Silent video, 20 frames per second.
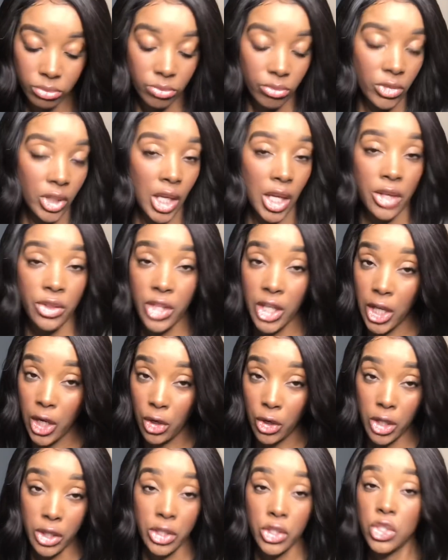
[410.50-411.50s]
in the
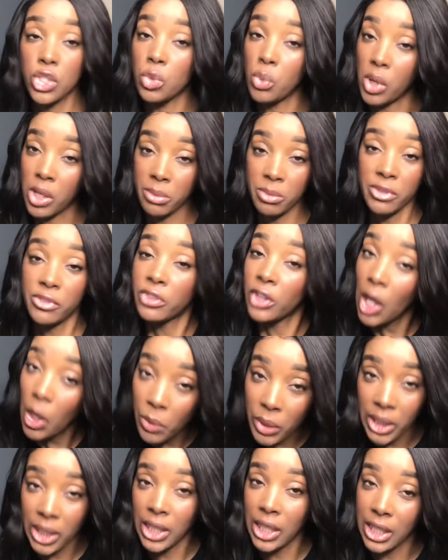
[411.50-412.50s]
area that you want to be
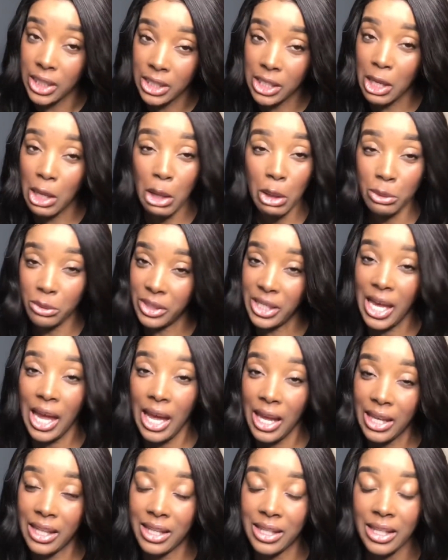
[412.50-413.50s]
flowing in.
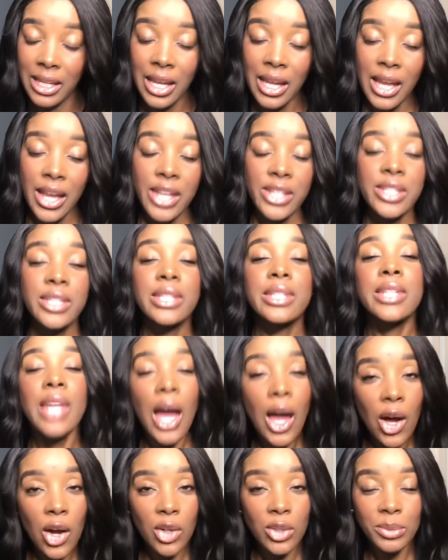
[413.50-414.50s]
Okay,
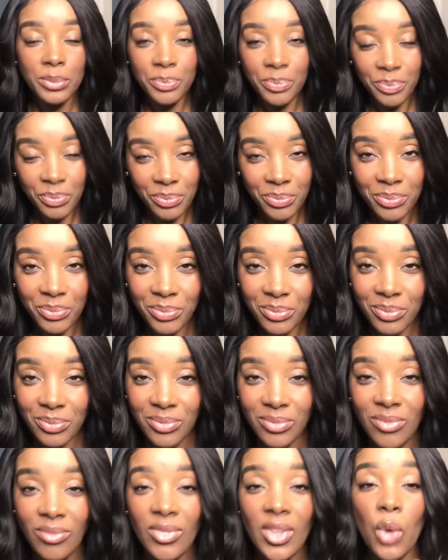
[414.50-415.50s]
so
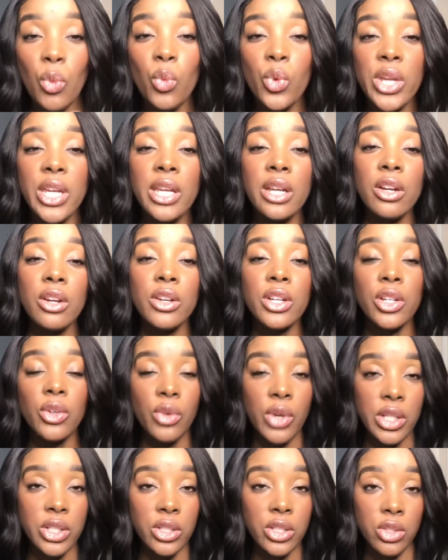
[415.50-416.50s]
we are
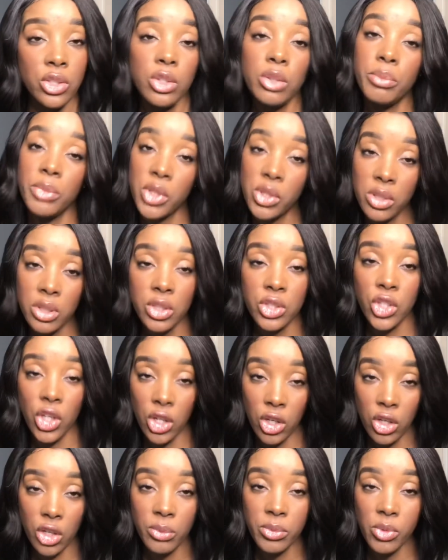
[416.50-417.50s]
going to do mucilage
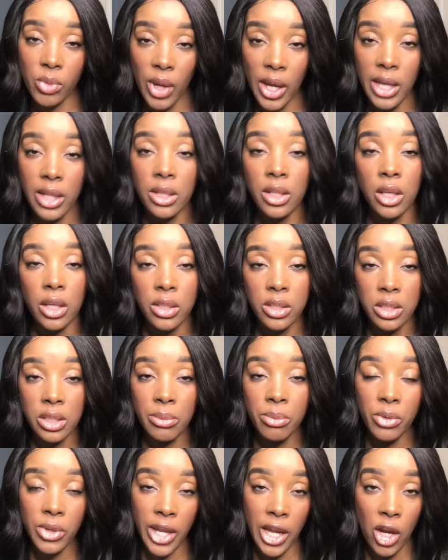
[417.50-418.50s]
herbs, right?
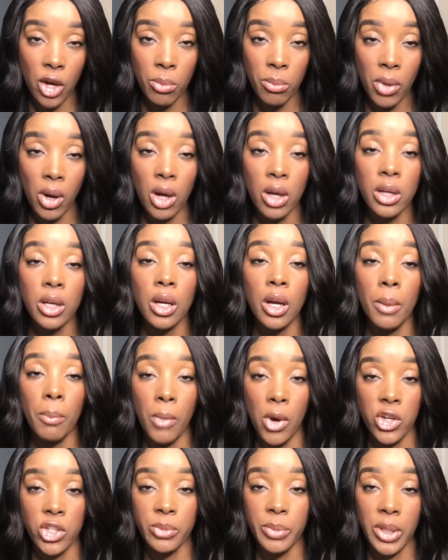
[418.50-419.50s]
Slippery elm bark,
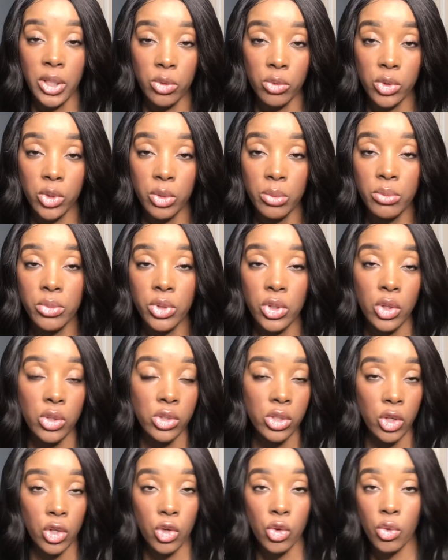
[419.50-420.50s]
Marshmallow Root. Those
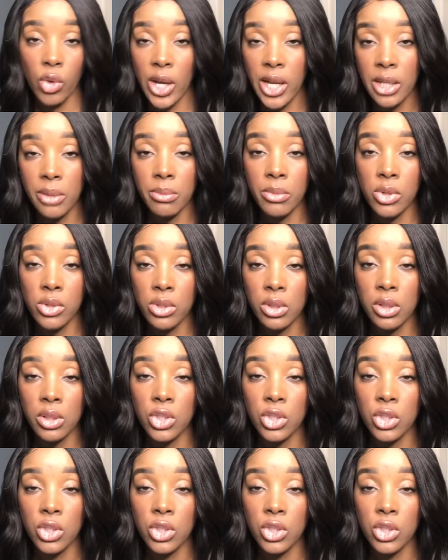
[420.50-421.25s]
are great mucilage